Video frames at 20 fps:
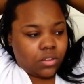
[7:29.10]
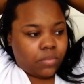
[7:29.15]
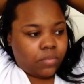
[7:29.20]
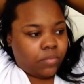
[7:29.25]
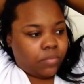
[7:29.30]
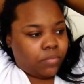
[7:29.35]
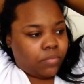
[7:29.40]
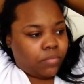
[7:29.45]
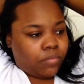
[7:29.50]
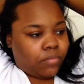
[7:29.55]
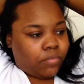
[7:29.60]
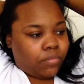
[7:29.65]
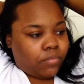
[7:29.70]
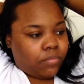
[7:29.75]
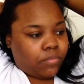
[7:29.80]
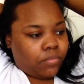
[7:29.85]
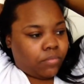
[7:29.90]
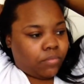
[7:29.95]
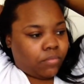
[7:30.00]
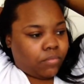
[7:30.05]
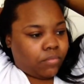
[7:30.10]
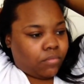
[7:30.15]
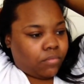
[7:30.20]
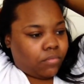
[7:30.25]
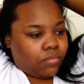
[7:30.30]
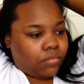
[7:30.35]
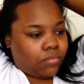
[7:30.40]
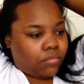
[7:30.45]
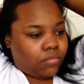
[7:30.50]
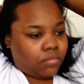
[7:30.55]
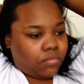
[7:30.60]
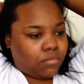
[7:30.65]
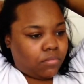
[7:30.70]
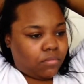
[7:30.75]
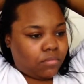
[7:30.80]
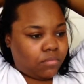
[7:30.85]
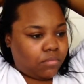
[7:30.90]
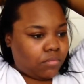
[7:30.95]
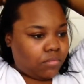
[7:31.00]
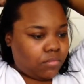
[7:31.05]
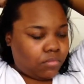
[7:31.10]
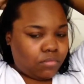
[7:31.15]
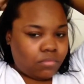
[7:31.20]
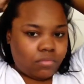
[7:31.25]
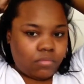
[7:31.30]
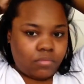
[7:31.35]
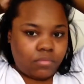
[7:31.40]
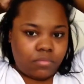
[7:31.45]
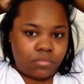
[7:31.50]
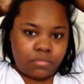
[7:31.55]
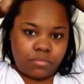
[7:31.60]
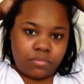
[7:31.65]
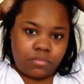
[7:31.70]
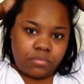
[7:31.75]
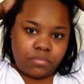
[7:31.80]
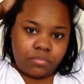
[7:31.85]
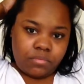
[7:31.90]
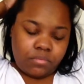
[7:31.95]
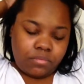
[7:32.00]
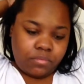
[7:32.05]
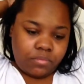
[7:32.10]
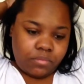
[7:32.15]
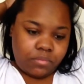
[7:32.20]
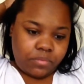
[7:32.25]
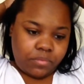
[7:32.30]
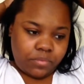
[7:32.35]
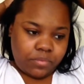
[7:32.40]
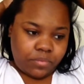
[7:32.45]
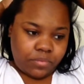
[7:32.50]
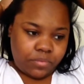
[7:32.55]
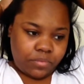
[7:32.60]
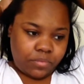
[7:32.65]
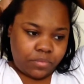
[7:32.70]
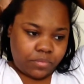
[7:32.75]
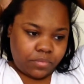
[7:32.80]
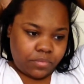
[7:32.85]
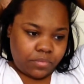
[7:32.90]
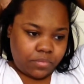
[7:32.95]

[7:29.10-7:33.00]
Nothing is said.